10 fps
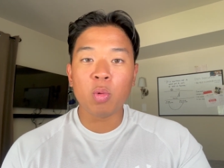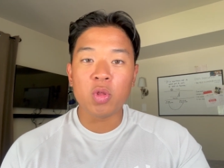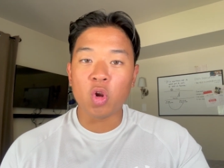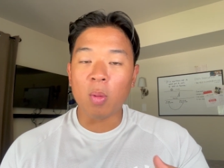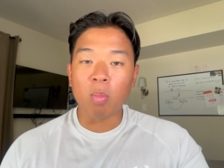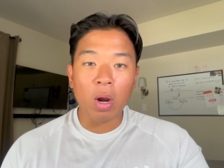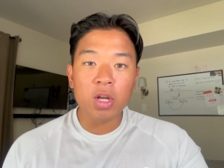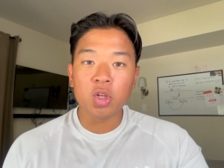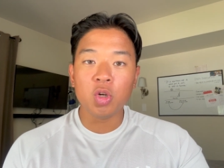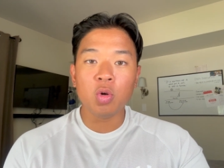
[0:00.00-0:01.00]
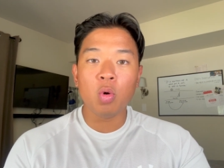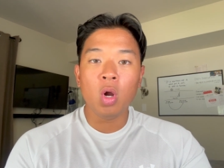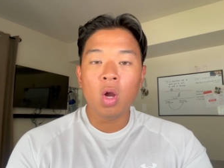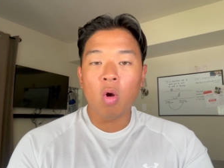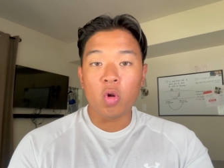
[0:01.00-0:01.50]
whether you're brand new
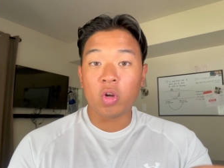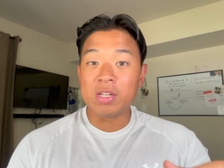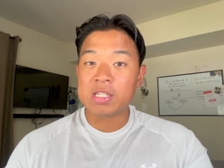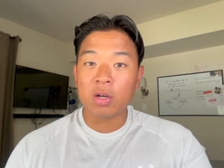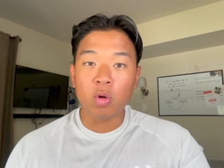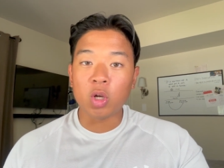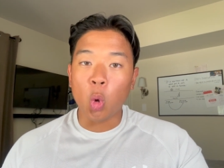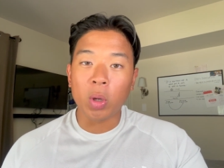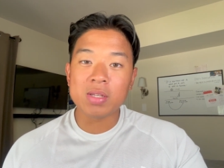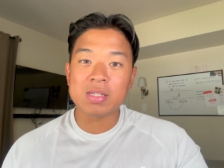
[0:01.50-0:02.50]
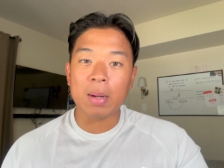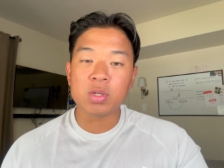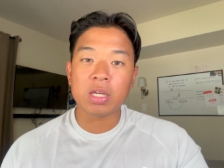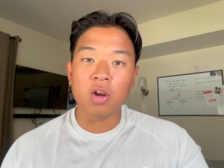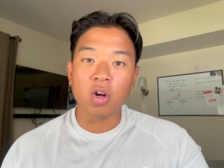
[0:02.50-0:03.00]
or you're considering going into
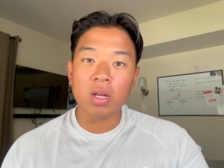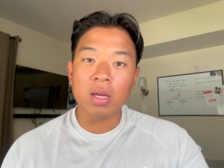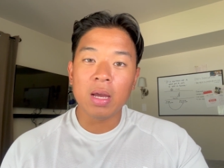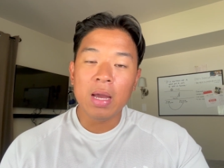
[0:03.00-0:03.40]
cybersecurity,